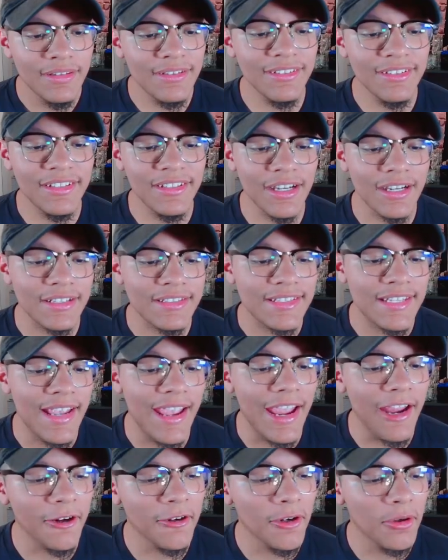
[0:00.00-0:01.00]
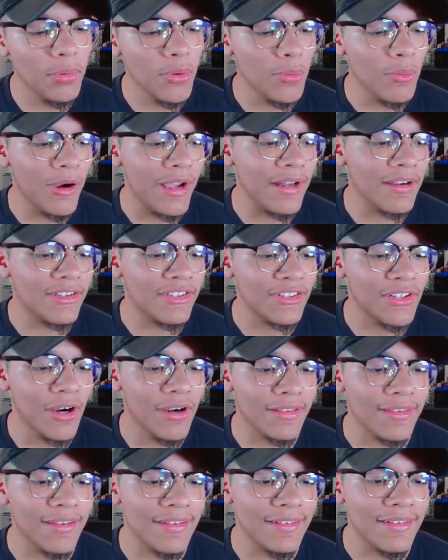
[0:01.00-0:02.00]
Just a terrible way to
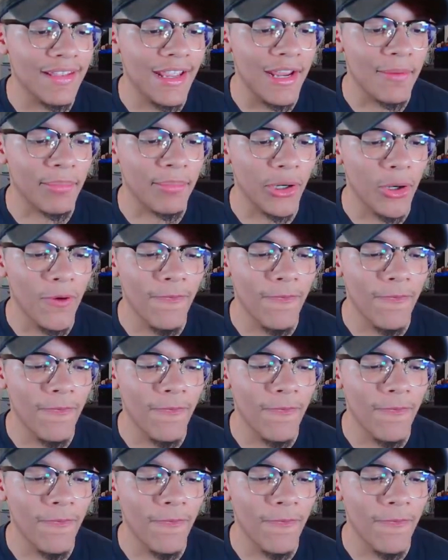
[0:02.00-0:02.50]
start this game, bro.